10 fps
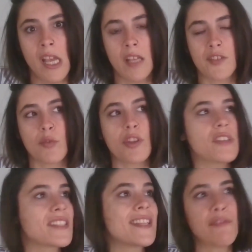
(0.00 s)
So there
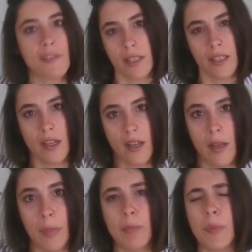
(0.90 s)
is definitely
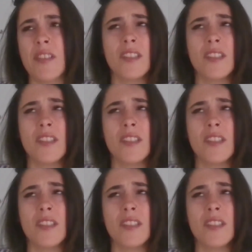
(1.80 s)
a big piece.